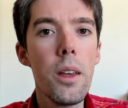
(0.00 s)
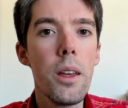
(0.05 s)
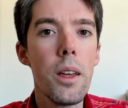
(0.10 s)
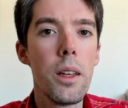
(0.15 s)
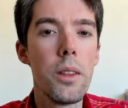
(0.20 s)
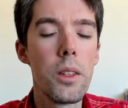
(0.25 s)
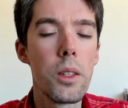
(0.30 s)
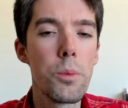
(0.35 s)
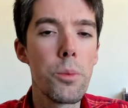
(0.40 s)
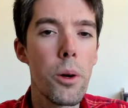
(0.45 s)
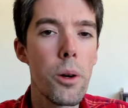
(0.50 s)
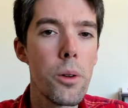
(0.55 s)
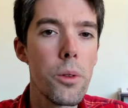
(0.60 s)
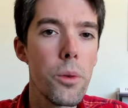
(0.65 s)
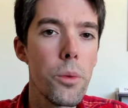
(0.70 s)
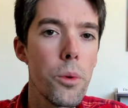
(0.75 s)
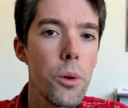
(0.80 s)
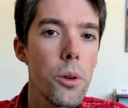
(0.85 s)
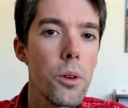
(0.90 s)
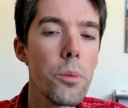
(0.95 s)
in this part of the
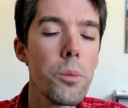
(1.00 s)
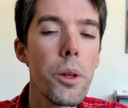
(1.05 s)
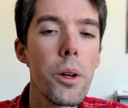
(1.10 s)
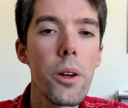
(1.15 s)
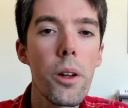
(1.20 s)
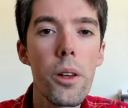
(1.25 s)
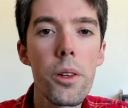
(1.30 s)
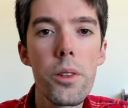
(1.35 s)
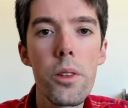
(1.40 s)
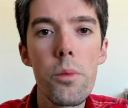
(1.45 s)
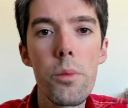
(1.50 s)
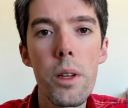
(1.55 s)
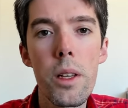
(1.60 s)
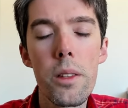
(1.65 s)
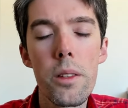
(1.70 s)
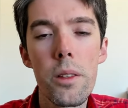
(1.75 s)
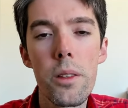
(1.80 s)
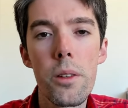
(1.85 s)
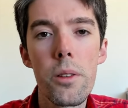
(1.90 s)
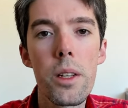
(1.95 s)
world. But it also
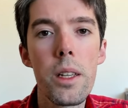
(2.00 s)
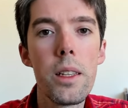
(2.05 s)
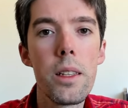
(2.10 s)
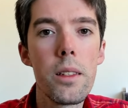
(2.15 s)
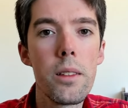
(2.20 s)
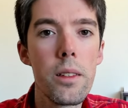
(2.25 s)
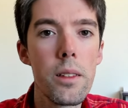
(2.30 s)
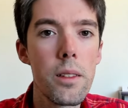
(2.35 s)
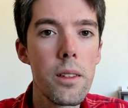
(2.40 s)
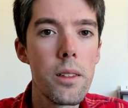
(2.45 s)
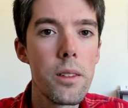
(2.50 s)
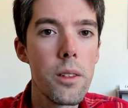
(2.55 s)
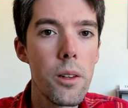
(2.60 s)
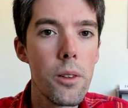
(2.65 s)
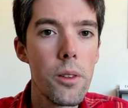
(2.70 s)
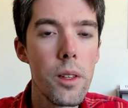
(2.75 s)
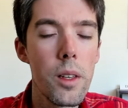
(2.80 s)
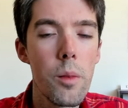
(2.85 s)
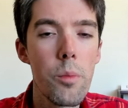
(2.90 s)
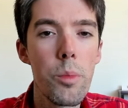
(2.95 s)
means that there isn't
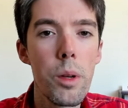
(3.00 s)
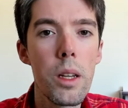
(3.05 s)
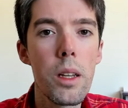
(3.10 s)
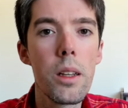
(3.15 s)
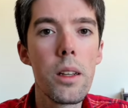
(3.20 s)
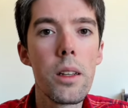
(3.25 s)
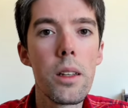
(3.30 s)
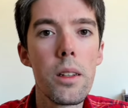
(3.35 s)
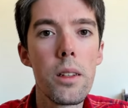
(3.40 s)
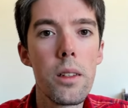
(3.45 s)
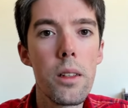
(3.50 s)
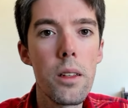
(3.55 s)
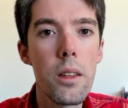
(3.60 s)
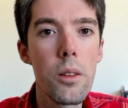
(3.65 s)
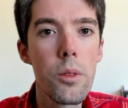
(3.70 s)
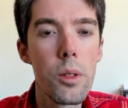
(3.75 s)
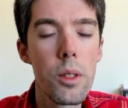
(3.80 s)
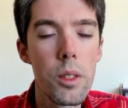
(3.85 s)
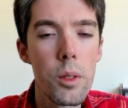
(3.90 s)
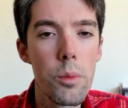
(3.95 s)
necessarily a big
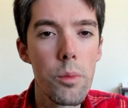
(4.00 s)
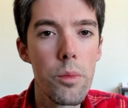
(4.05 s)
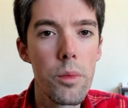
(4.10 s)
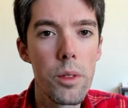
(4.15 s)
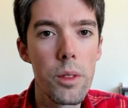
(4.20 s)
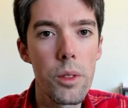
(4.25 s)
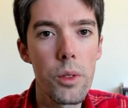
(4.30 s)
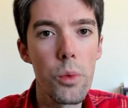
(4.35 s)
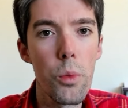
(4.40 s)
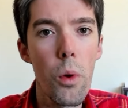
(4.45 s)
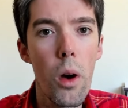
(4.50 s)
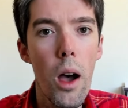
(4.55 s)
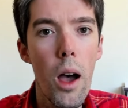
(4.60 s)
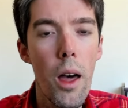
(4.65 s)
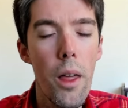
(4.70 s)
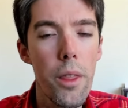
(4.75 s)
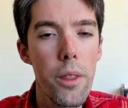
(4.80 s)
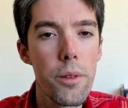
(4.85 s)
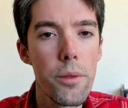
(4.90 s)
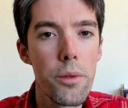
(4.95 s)
contiguous
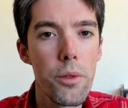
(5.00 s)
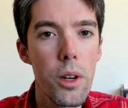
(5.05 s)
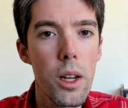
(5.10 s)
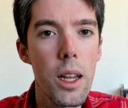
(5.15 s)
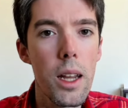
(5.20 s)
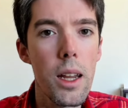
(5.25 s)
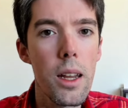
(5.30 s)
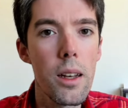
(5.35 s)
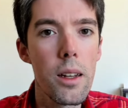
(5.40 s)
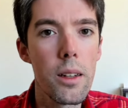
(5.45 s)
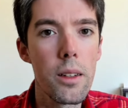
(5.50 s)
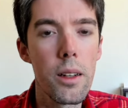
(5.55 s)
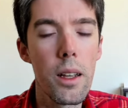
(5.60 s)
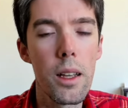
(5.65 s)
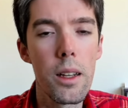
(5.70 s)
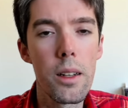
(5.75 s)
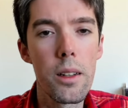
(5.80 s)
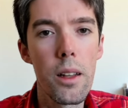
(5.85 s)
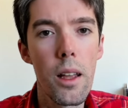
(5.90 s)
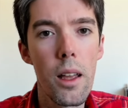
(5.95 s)
swath of rain and,
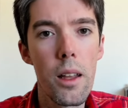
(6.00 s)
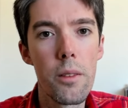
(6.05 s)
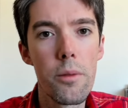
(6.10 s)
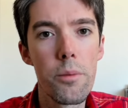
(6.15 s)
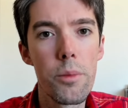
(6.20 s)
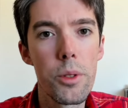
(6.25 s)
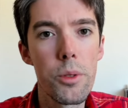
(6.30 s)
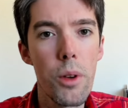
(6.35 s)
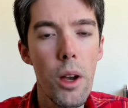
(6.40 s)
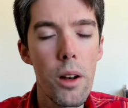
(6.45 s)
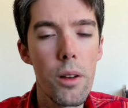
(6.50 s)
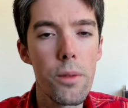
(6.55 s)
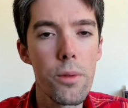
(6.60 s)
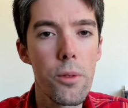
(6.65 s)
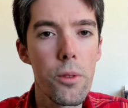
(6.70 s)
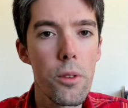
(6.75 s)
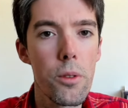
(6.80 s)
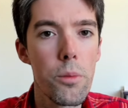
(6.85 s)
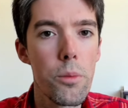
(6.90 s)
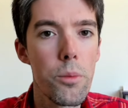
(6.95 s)
and, and
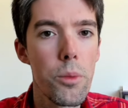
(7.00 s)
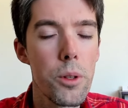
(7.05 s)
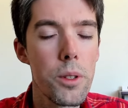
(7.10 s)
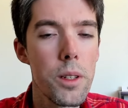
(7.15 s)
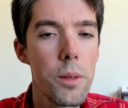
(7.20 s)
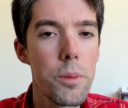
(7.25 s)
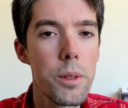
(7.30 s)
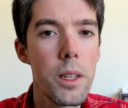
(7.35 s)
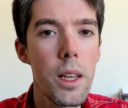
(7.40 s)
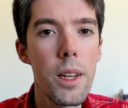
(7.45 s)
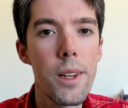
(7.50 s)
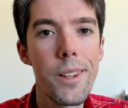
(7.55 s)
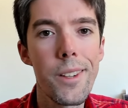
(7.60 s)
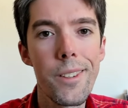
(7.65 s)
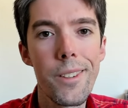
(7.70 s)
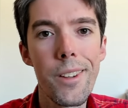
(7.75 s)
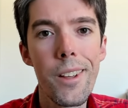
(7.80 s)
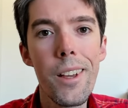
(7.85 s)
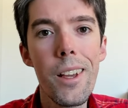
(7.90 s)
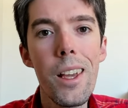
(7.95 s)
stratiform
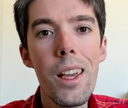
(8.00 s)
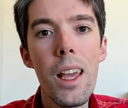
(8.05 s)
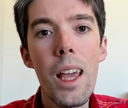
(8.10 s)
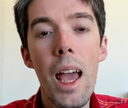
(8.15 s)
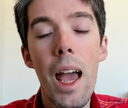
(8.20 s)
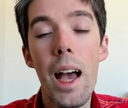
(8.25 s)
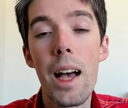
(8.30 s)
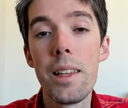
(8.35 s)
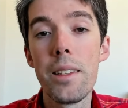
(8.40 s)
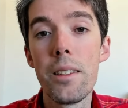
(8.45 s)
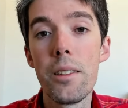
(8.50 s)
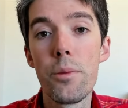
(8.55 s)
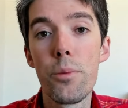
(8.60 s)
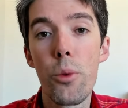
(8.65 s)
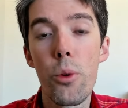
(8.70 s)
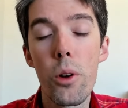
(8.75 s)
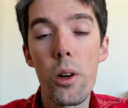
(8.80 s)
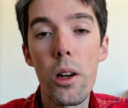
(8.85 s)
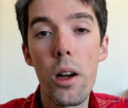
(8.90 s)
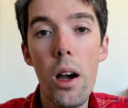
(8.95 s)
precipitation, as is
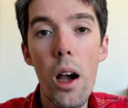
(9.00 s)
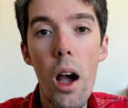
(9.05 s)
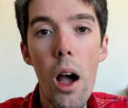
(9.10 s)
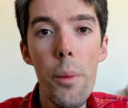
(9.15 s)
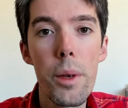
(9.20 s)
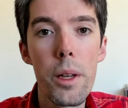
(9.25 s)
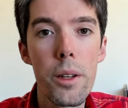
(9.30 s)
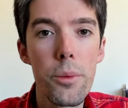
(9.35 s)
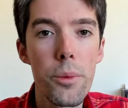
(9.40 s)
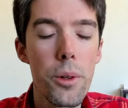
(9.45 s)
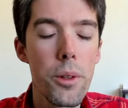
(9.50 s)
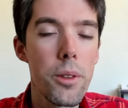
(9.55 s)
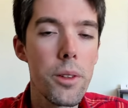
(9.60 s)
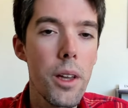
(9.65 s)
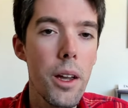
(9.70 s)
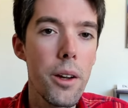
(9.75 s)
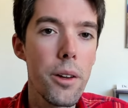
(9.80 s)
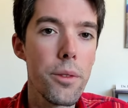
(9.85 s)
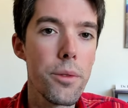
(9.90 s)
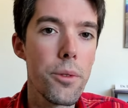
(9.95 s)
more common with
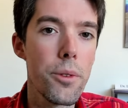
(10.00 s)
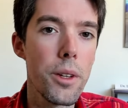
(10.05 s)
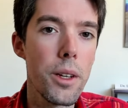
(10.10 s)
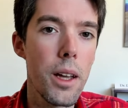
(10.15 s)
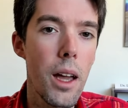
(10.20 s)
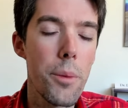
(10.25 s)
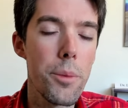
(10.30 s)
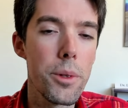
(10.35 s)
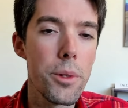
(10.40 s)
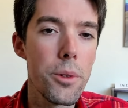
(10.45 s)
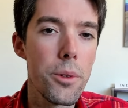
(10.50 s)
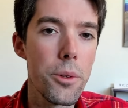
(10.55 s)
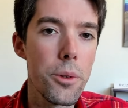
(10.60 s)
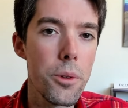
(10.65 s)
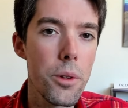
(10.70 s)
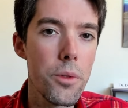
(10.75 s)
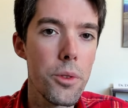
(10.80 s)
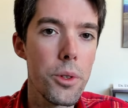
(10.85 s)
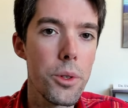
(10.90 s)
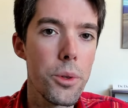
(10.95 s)
California atmospheric
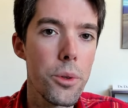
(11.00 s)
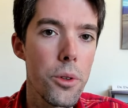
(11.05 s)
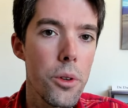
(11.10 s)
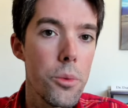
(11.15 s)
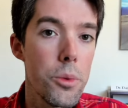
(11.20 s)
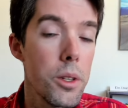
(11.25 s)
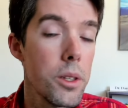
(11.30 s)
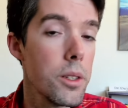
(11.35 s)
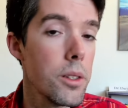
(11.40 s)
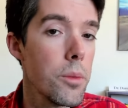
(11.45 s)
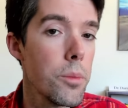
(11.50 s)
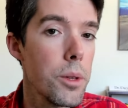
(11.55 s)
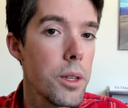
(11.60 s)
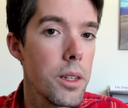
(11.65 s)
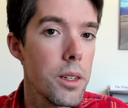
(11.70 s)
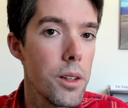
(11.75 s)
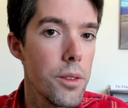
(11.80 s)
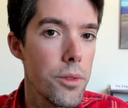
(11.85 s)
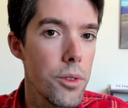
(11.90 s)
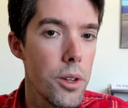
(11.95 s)
river storms. This is a
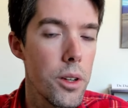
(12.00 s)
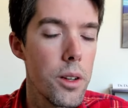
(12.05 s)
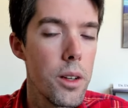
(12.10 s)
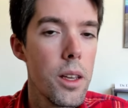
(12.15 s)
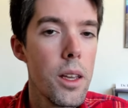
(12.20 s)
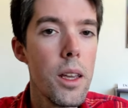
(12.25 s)
bit different